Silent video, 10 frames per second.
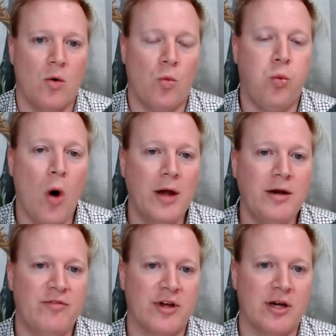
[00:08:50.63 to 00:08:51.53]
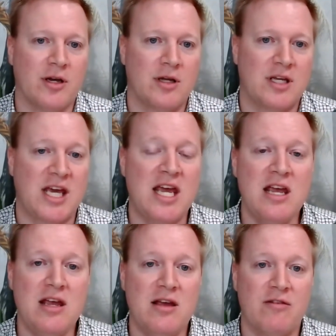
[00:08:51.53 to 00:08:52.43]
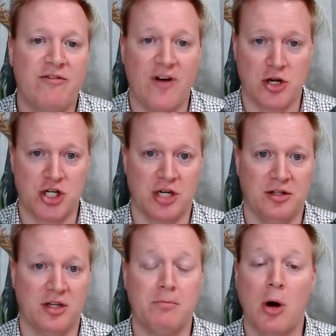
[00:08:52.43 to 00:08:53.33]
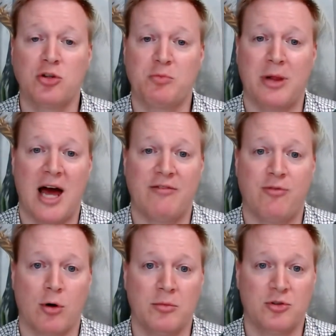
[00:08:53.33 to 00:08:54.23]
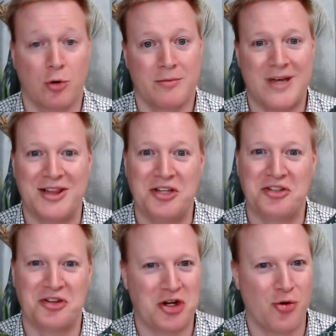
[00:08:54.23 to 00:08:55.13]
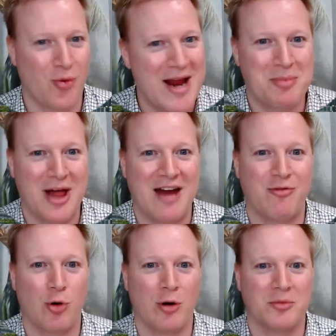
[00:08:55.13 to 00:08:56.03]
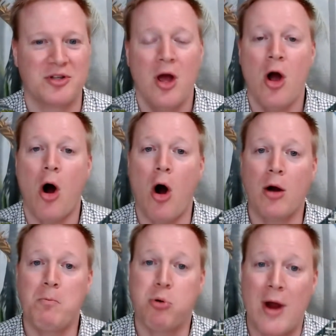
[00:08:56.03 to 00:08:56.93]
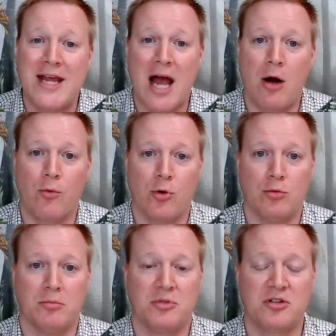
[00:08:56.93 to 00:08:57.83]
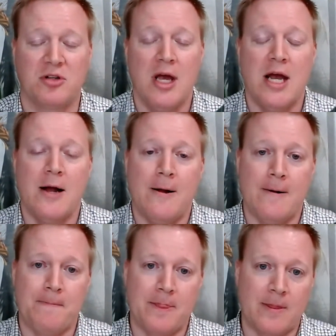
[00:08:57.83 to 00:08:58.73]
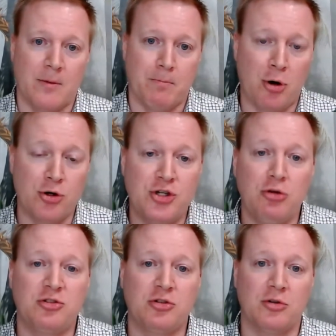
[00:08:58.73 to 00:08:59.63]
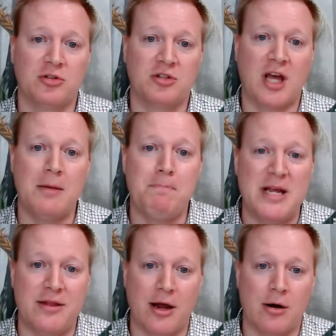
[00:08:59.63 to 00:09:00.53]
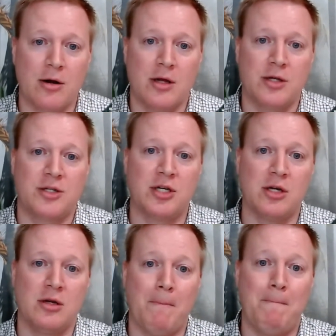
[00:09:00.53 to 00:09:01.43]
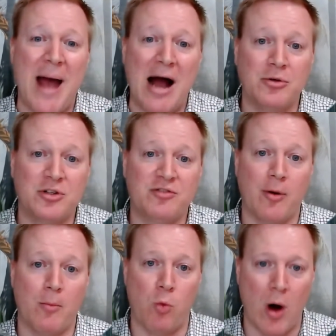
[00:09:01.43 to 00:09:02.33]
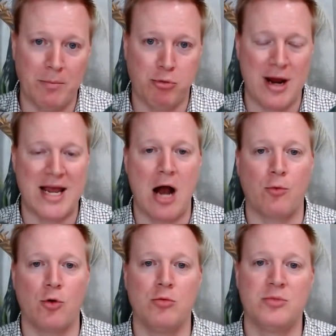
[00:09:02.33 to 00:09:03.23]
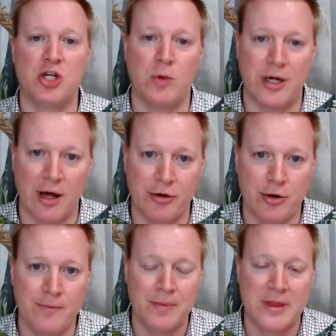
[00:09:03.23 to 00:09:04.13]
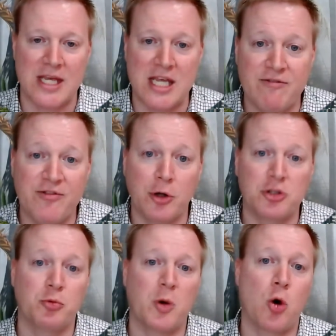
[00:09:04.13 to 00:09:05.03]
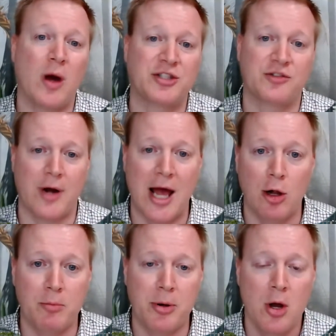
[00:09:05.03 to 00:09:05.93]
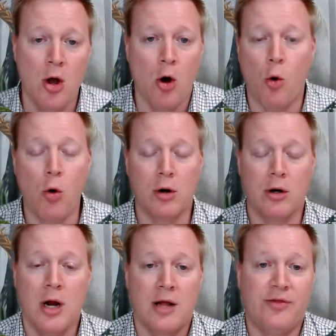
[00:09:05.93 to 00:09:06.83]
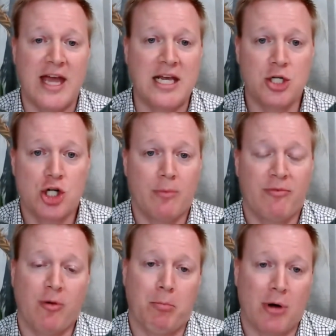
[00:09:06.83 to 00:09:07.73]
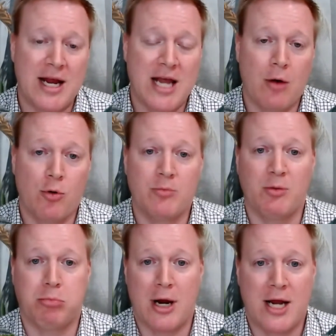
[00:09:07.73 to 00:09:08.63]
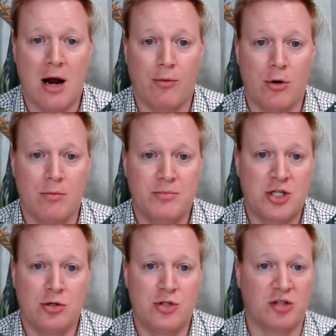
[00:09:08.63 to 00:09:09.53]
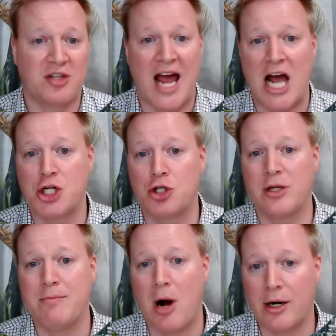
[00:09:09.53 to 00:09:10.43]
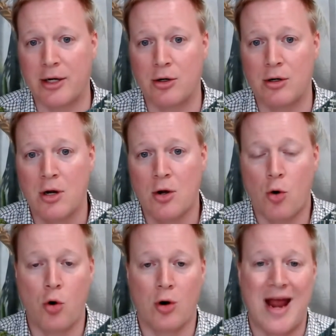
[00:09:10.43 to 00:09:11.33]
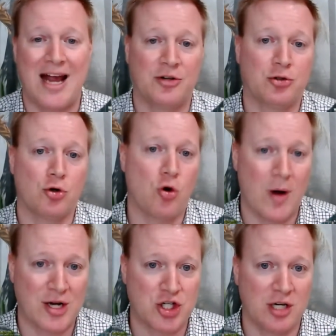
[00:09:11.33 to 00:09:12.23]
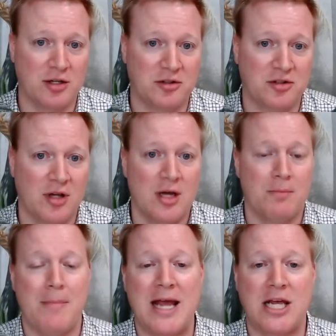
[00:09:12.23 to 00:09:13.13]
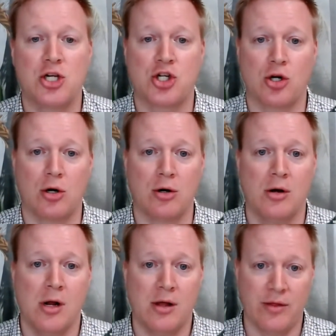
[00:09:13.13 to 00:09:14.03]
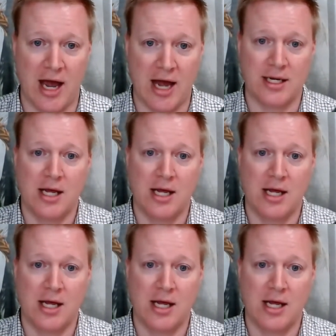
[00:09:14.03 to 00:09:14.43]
One of the key functions in most platforms, or at least the great platforms, are breakout rooms. Producers can be there to bounce from one breakout room to another if there's a request for help, or they can jump from breakout room to breakout room to just casually monitor or answer questions, making sure that